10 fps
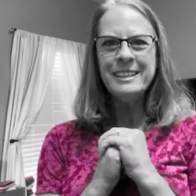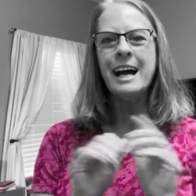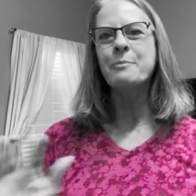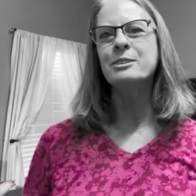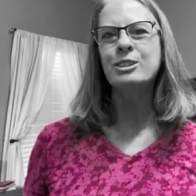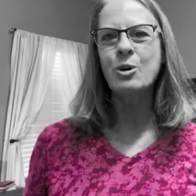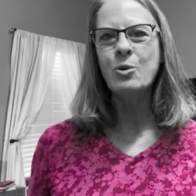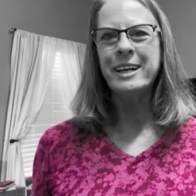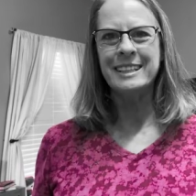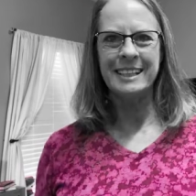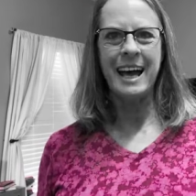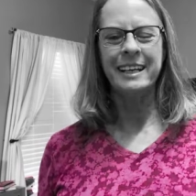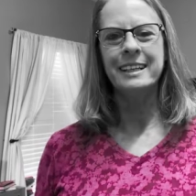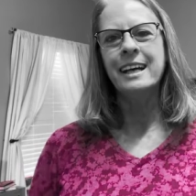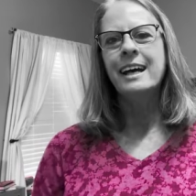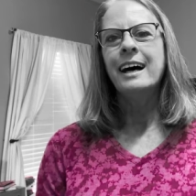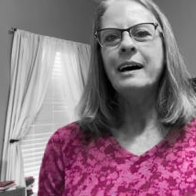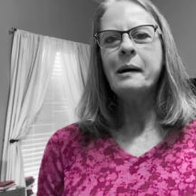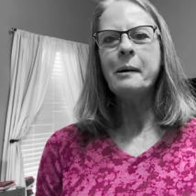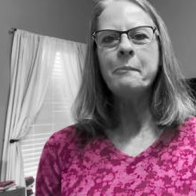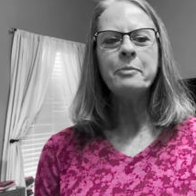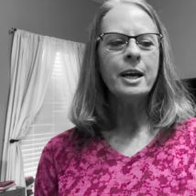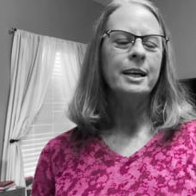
I'm so excited. Um,